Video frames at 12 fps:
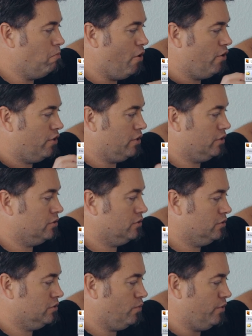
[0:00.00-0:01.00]

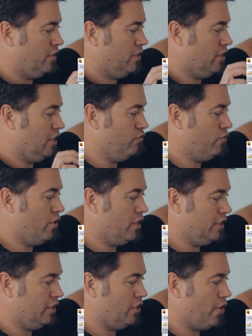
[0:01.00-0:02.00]
motor or the
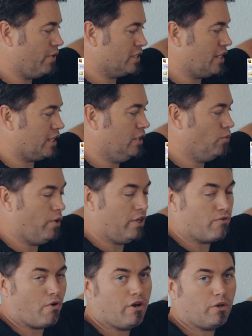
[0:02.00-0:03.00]
inverter didn't know exactly where
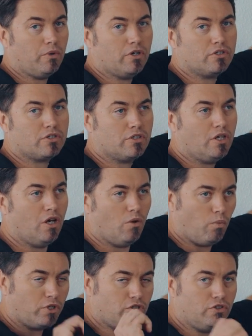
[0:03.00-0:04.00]
the rotor was,
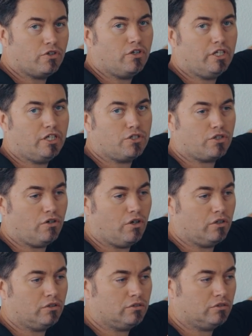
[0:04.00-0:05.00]
once you turn the engine
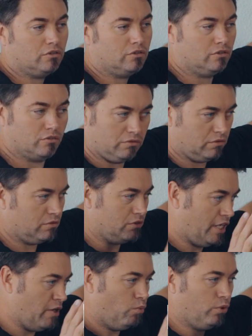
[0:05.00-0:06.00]
on,
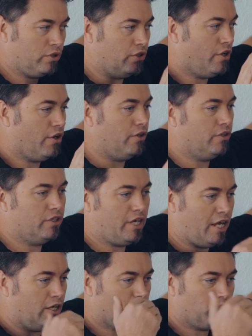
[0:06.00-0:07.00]
it wouldn't know,
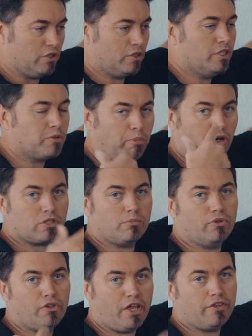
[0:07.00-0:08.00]
and it's
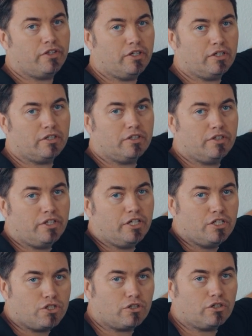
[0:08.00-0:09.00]
possible that the
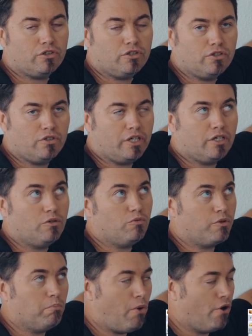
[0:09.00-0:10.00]
engine could,
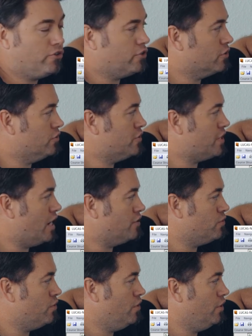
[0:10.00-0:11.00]
the motor could
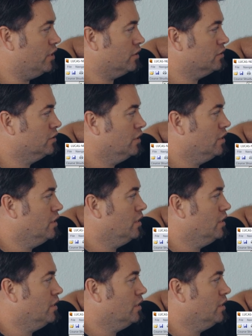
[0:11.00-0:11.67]
start turning.